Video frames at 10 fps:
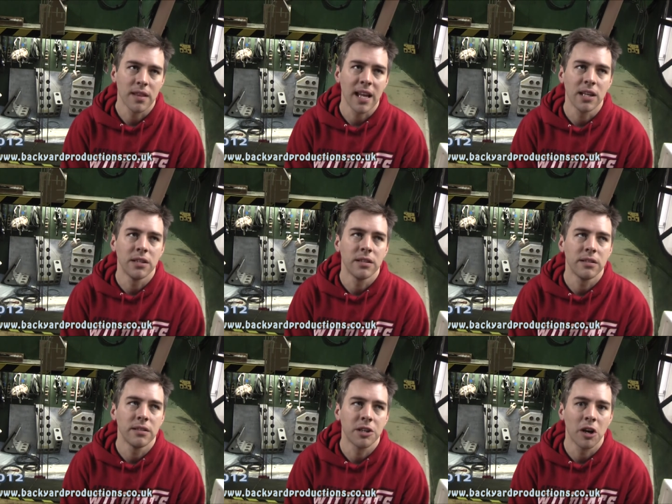that
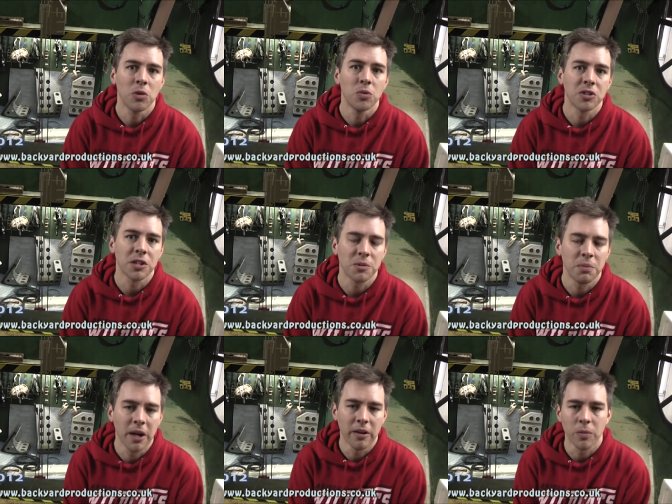colour was
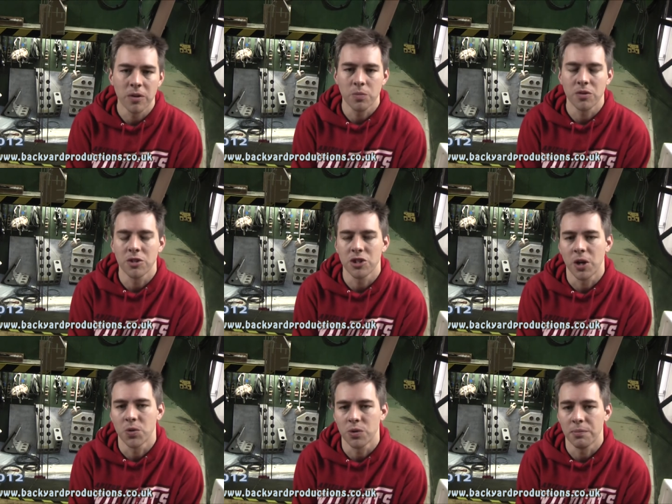disappearing with the
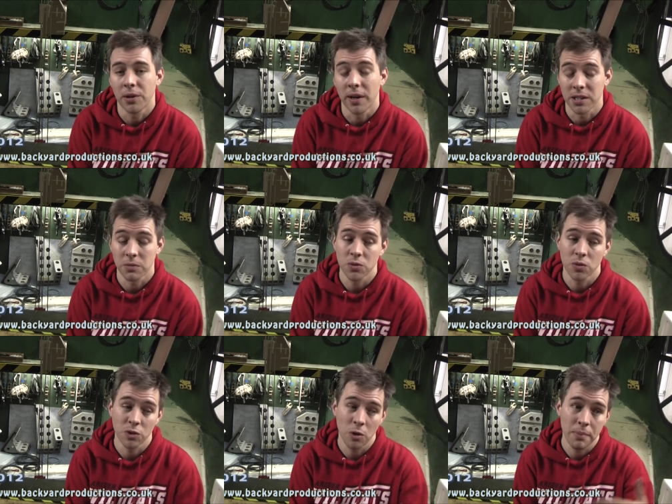gels we were applying. So we've
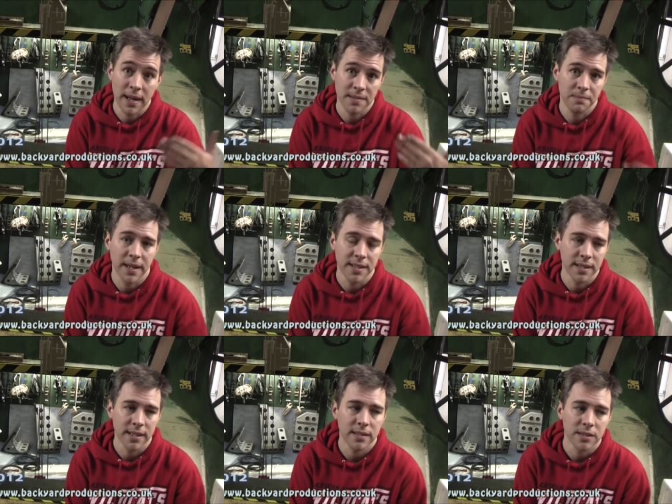sort of gone back to
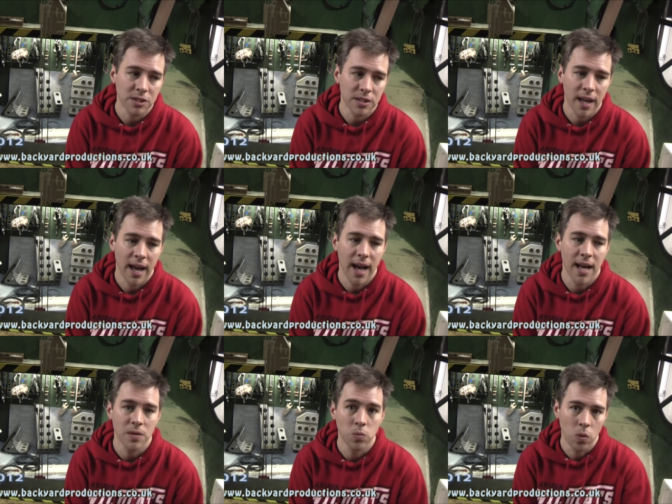basics and just
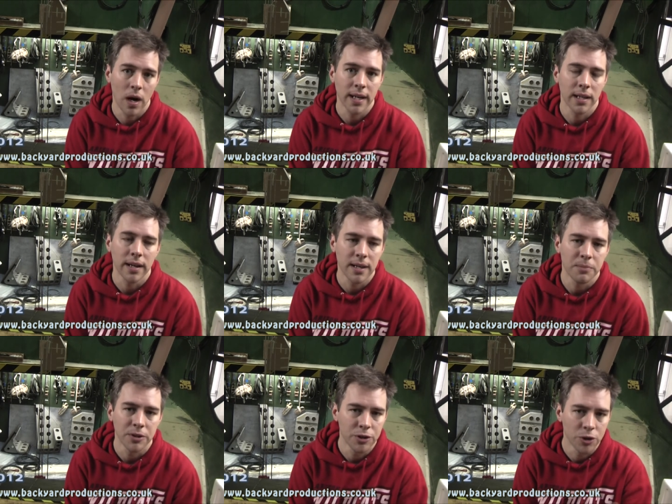added white
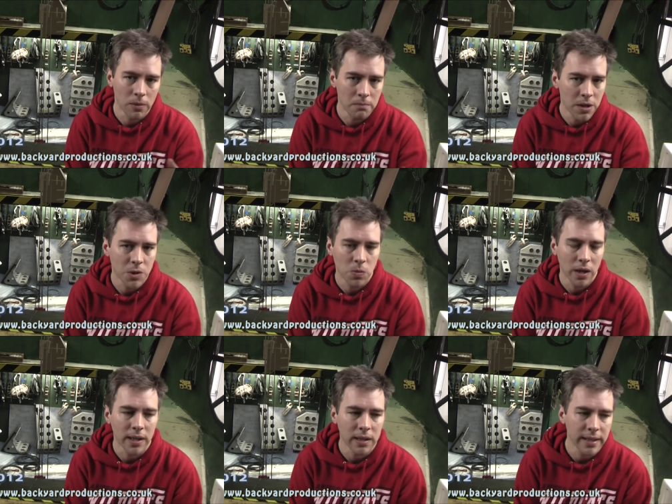light, but not much
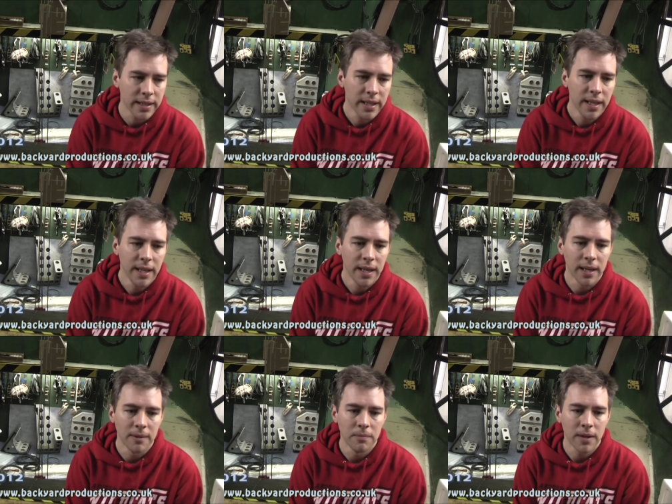white light.
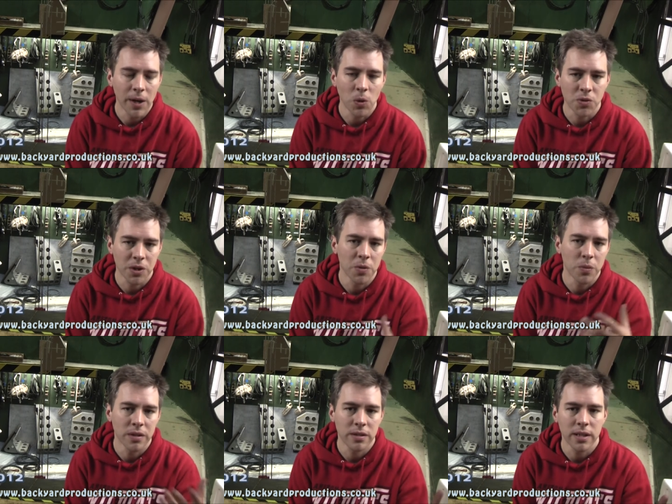And also
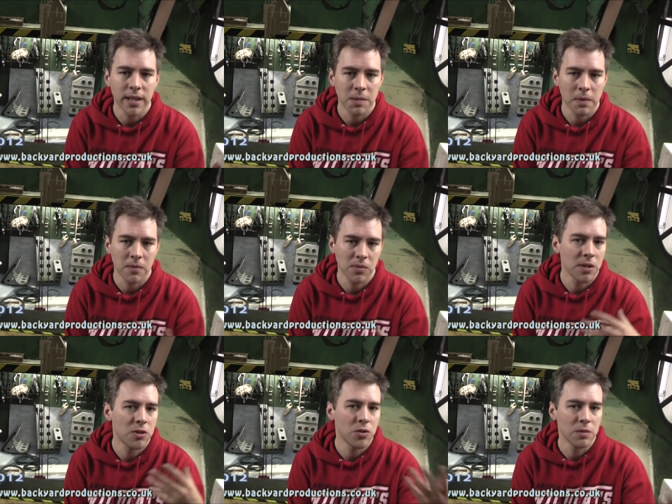with the experiments
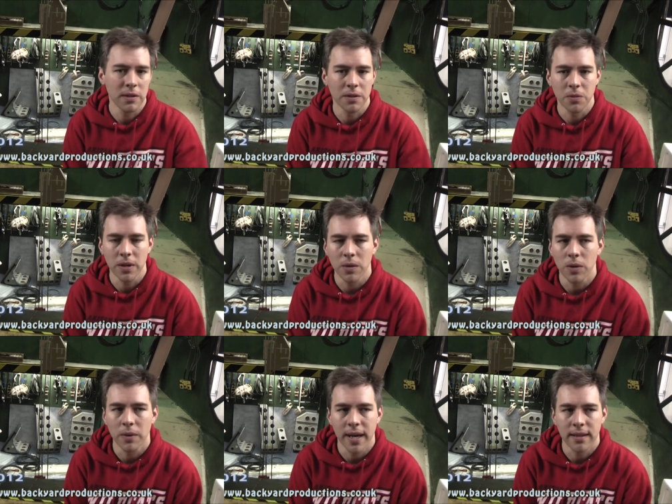we did during the middle of the week,
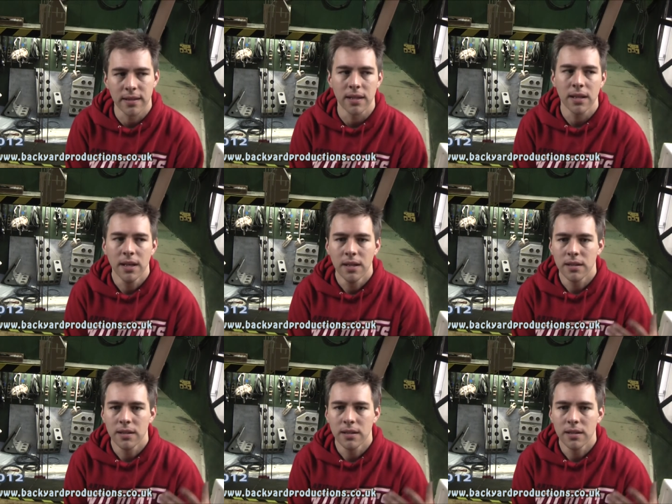where we had the